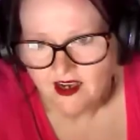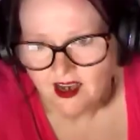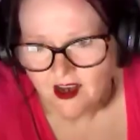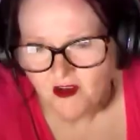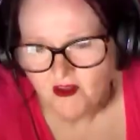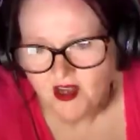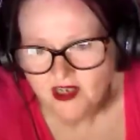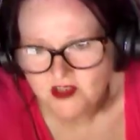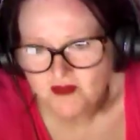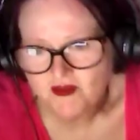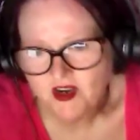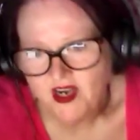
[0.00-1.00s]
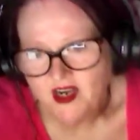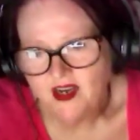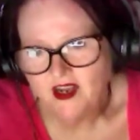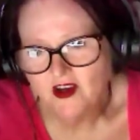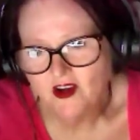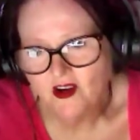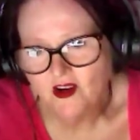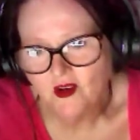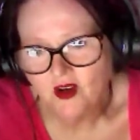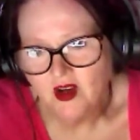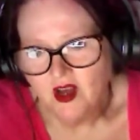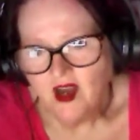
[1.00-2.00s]
Oh, that's really
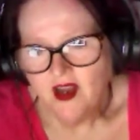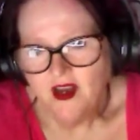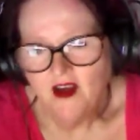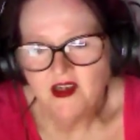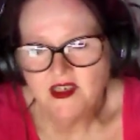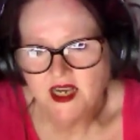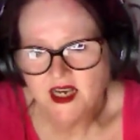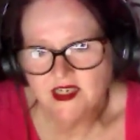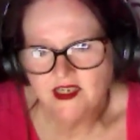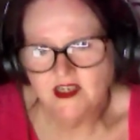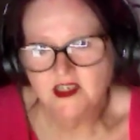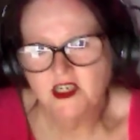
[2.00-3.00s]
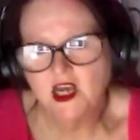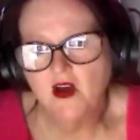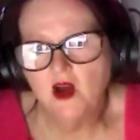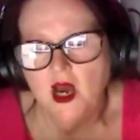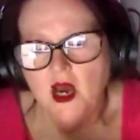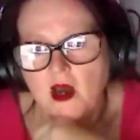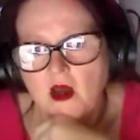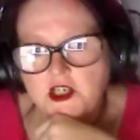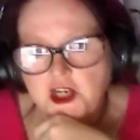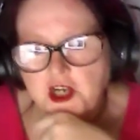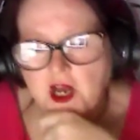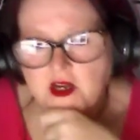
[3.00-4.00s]
cool. No, that's excellent. So,
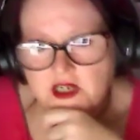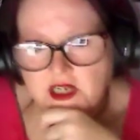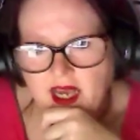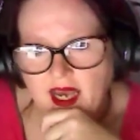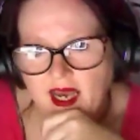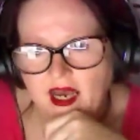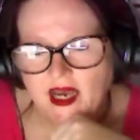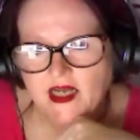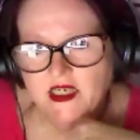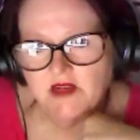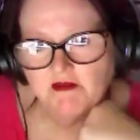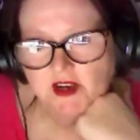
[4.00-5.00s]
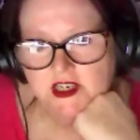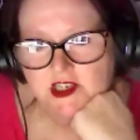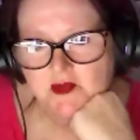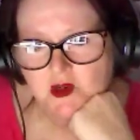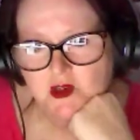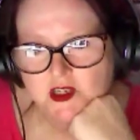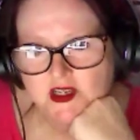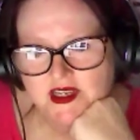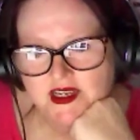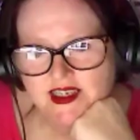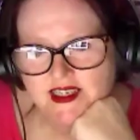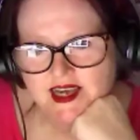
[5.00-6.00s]
do you go to gigs and festivals and
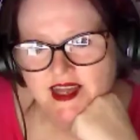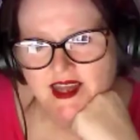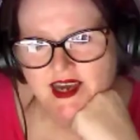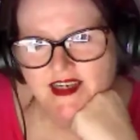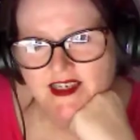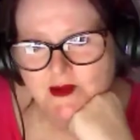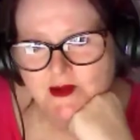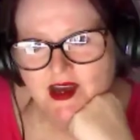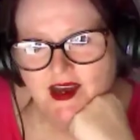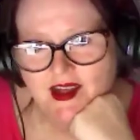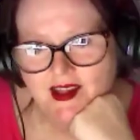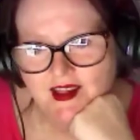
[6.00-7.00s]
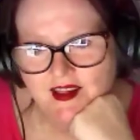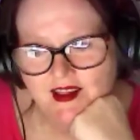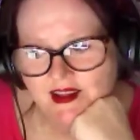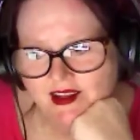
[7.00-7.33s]
things like that as well?